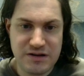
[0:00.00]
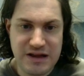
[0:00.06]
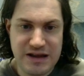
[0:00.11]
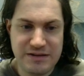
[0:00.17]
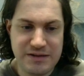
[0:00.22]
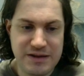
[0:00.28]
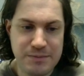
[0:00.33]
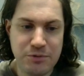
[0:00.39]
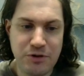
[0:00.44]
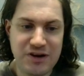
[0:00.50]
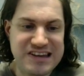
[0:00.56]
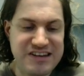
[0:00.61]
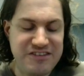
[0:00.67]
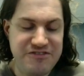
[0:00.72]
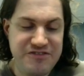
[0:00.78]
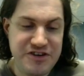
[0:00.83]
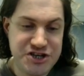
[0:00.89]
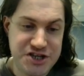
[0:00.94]
he blocks
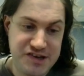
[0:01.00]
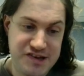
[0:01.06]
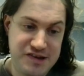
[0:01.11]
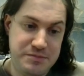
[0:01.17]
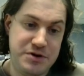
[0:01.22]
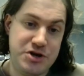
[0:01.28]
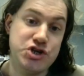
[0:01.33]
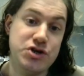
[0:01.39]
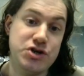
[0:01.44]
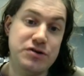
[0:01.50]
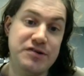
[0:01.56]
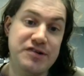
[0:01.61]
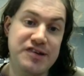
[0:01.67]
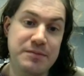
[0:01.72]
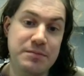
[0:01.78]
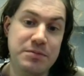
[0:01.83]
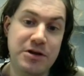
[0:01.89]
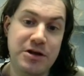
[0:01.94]
efficiency
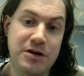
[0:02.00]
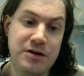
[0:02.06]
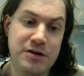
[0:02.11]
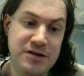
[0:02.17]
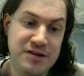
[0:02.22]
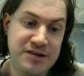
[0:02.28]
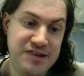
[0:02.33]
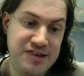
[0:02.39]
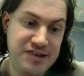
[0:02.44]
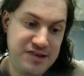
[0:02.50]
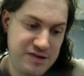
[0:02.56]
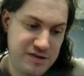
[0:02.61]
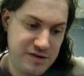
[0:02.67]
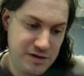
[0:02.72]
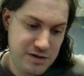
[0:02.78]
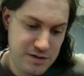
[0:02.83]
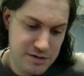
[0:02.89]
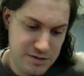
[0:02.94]
measures, he blocks
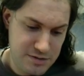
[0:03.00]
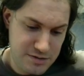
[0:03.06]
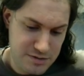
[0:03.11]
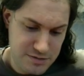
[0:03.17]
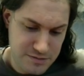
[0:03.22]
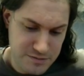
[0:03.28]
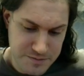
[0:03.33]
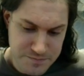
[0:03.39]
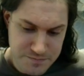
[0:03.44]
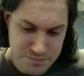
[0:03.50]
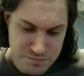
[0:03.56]
an